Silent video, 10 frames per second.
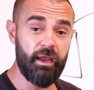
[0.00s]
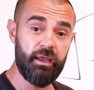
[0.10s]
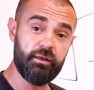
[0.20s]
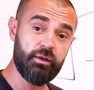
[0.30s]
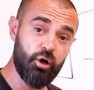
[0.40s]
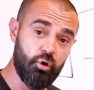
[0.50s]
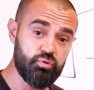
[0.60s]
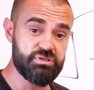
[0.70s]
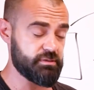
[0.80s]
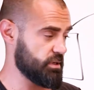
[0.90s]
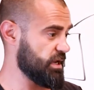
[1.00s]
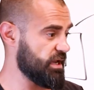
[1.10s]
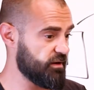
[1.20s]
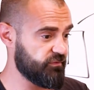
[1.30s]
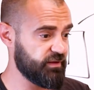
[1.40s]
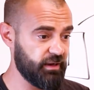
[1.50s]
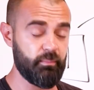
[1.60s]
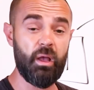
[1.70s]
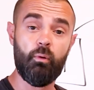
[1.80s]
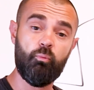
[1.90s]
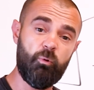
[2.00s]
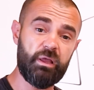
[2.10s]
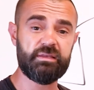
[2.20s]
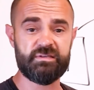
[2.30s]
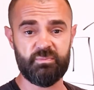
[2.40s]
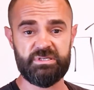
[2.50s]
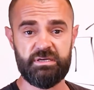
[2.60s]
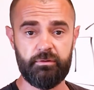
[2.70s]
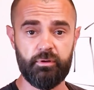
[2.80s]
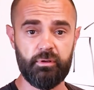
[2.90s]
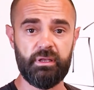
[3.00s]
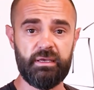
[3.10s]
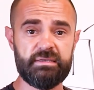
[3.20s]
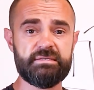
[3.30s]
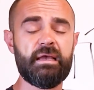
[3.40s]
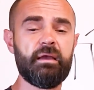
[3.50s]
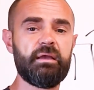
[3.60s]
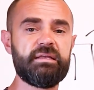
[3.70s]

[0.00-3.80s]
and knows ahead of time when this material is.